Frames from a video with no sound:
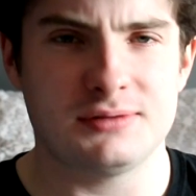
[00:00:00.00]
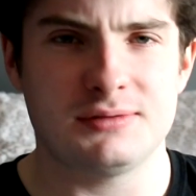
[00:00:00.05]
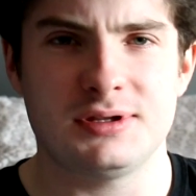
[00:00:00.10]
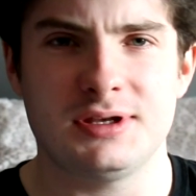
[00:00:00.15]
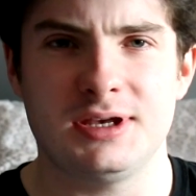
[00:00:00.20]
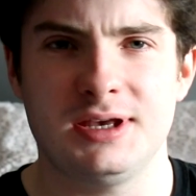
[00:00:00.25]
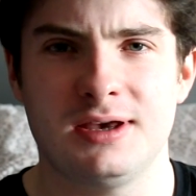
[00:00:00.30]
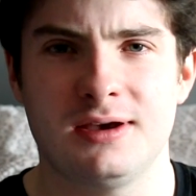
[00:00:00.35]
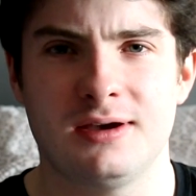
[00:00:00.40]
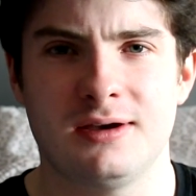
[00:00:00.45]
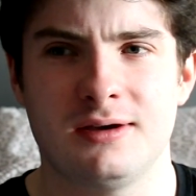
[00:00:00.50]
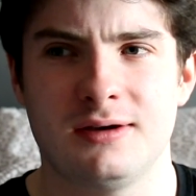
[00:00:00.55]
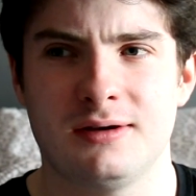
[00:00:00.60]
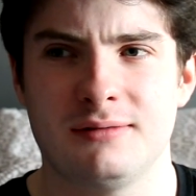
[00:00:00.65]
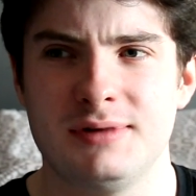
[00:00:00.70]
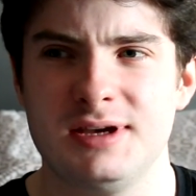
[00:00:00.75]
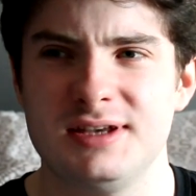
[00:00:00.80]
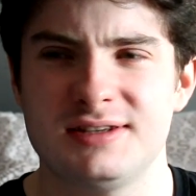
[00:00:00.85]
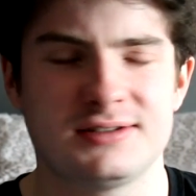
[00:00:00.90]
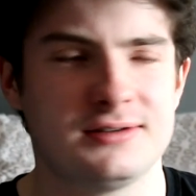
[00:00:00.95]

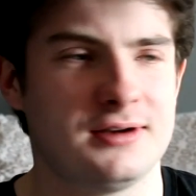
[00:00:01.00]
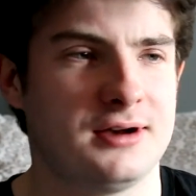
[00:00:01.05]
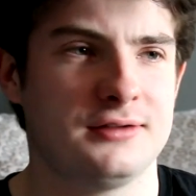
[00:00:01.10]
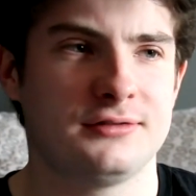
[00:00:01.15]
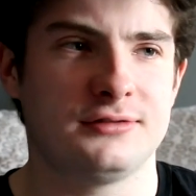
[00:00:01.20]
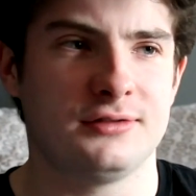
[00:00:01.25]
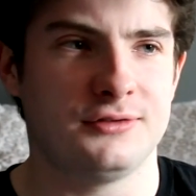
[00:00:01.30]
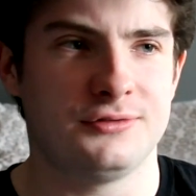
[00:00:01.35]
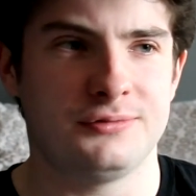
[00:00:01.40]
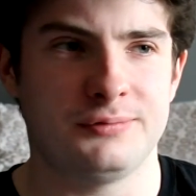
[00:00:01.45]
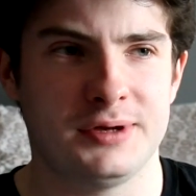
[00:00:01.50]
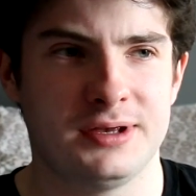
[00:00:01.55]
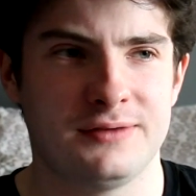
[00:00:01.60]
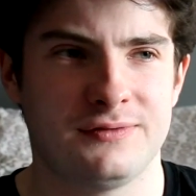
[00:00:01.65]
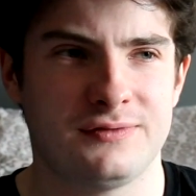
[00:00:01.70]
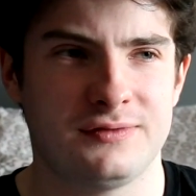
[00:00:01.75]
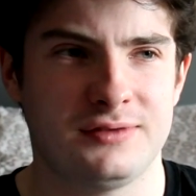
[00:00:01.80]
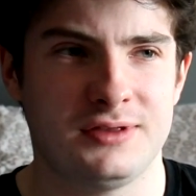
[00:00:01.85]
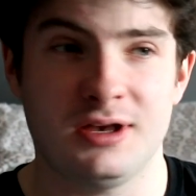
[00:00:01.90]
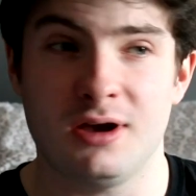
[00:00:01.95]
it starts off
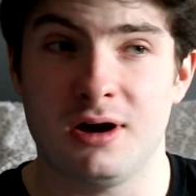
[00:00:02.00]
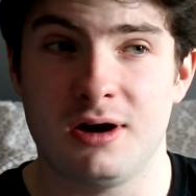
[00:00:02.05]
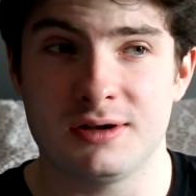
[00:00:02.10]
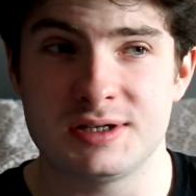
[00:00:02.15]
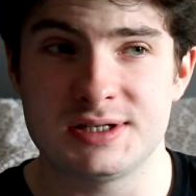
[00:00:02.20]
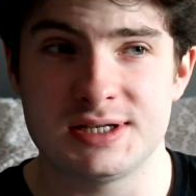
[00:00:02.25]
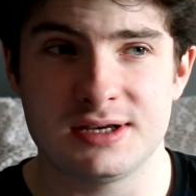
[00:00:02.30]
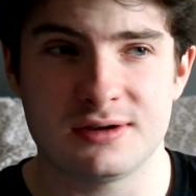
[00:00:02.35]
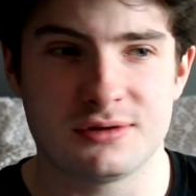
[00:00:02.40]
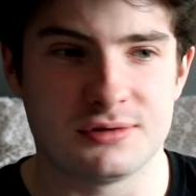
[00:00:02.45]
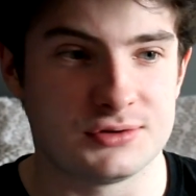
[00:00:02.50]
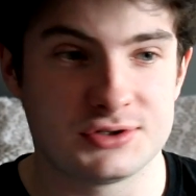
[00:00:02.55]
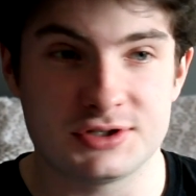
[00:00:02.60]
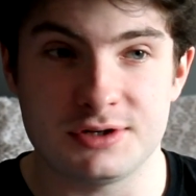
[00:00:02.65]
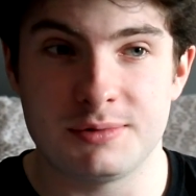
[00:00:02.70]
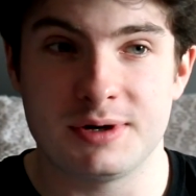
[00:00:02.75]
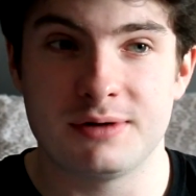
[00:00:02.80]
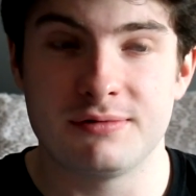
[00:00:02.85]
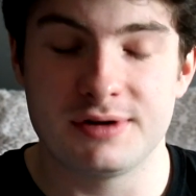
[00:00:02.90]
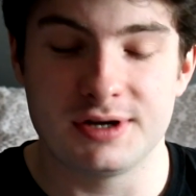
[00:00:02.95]
with the Arctic or
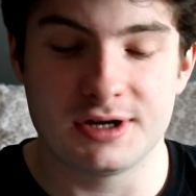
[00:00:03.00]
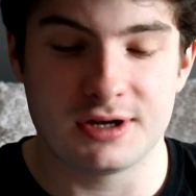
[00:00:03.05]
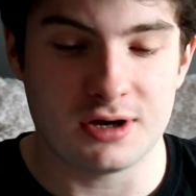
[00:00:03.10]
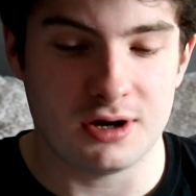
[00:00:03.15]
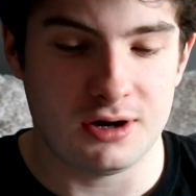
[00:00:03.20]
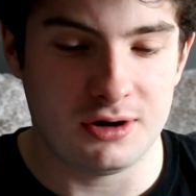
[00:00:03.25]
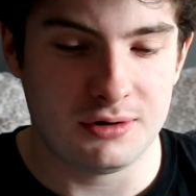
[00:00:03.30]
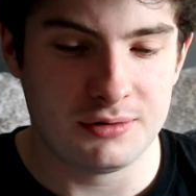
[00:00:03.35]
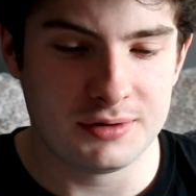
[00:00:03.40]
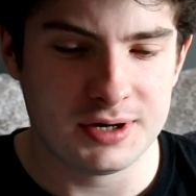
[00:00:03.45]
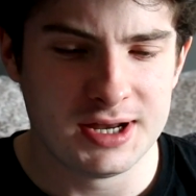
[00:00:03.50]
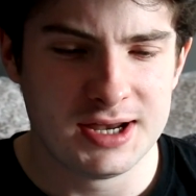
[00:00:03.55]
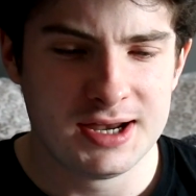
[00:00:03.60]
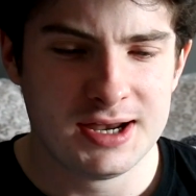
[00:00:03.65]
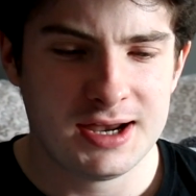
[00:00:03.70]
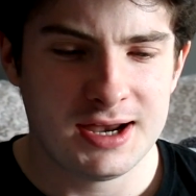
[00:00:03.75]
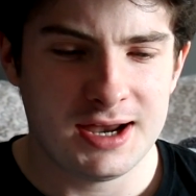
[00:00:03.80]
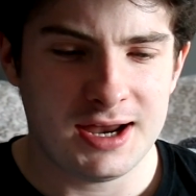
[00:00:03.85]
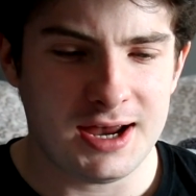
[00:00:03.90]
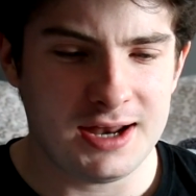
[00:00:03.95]
somewhere really cold,
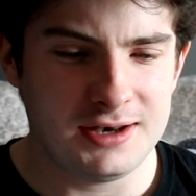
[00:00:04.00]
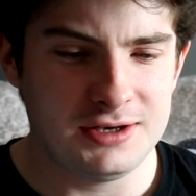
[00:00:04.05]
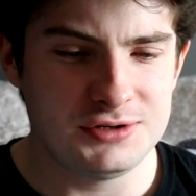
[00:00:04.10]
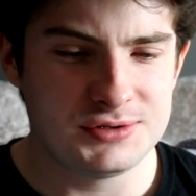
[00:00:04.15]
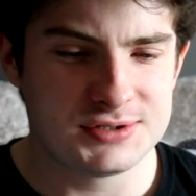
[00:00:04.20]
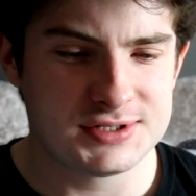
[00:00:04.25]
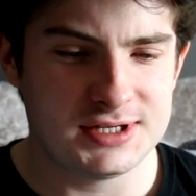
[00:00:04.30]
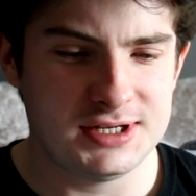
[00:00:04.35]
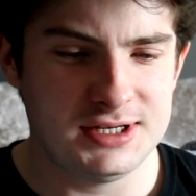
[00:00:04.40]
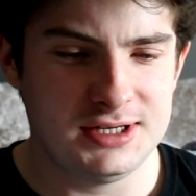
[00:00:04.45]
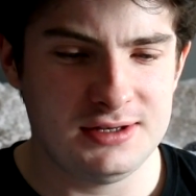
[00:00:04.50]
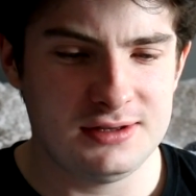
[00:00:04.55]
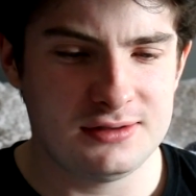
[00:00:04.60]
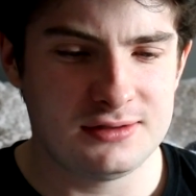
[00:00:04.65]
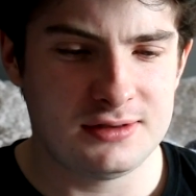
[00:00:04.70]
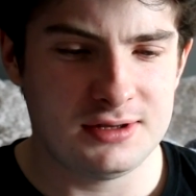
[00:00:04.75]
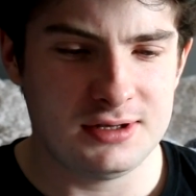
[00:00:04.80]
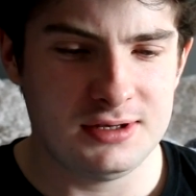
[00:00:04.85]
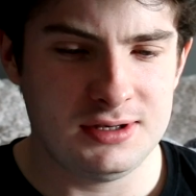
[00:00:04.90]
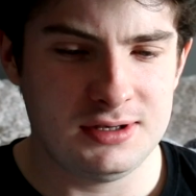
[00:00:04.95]
and you see
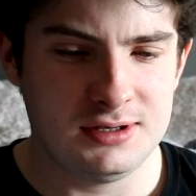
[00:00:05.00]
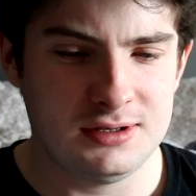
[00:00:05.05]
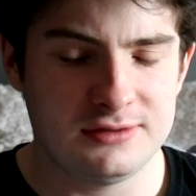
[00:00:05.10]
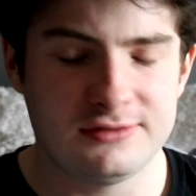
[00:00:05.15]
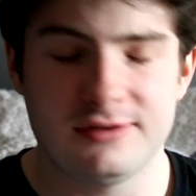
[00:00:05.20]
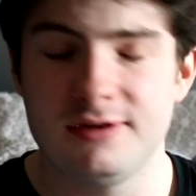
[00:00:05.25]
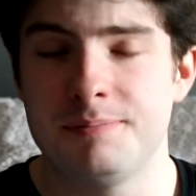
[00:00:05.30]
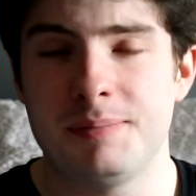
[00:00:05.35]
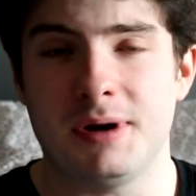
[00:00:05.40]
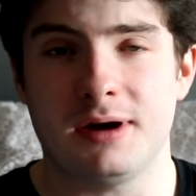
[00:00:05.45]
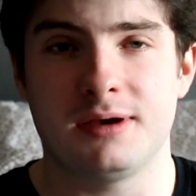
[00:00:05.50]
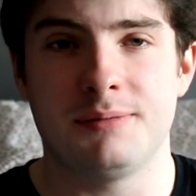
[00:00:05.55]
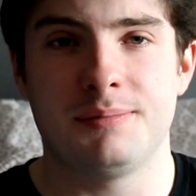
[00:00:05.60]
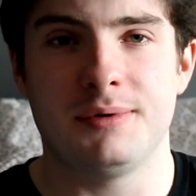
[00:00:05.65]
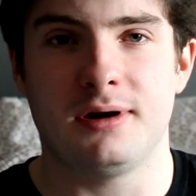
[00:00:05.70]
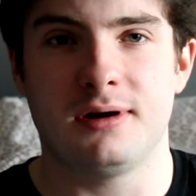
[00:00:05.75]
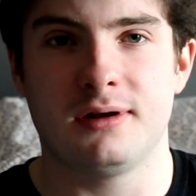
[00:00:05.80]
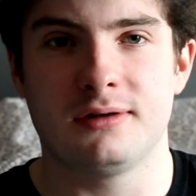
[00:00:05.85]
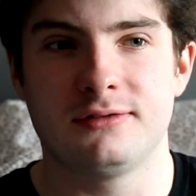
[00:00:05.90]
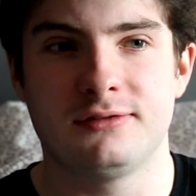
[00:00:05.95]
Bucky
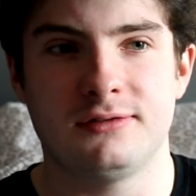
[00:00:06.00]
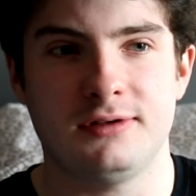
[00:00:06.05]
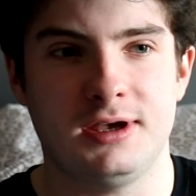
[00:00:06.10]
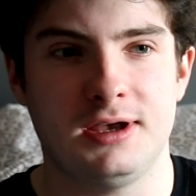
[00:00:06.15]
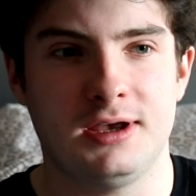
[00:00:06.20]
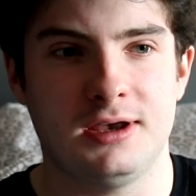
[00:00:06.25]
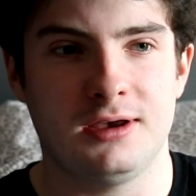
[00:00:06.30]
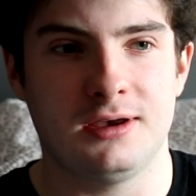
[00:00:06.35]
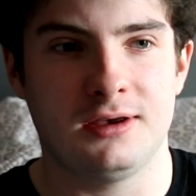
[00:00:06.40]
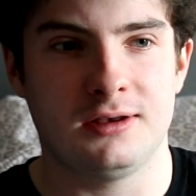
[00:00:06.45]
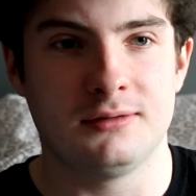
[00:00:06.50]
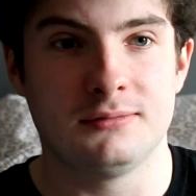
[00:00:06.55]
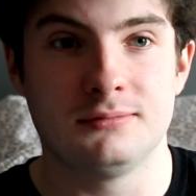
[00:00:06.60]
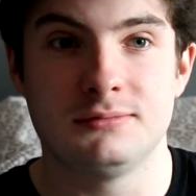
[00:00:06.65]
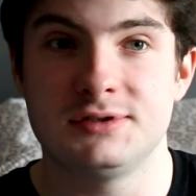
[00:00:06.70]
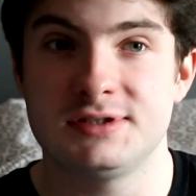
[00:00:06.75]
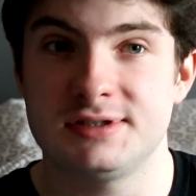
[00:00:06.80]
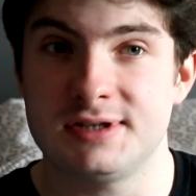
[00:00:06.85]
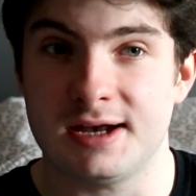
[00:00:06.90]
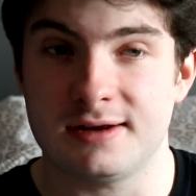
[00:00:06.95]
Barnes in
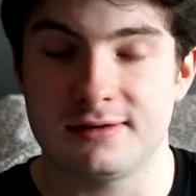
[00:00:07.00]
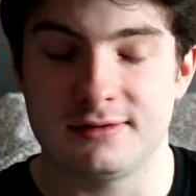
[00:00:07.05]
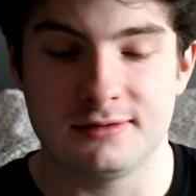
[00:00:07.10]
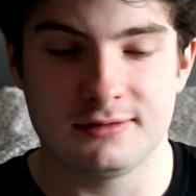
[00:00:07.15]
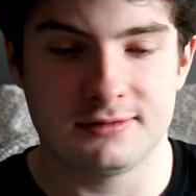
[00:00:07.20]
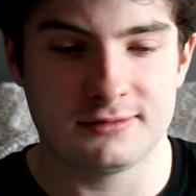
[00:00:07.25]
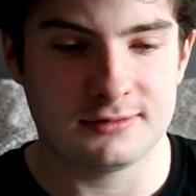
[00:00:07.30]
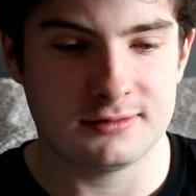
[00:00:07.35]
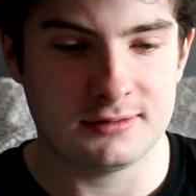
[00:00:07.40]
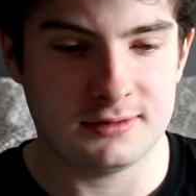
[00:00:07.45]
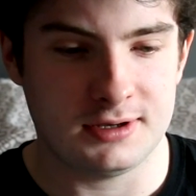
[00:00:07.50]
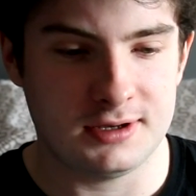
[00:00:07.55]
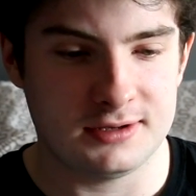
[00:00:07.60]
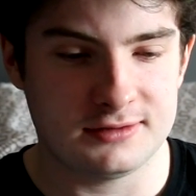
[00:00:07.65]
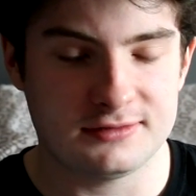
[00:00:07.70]
status.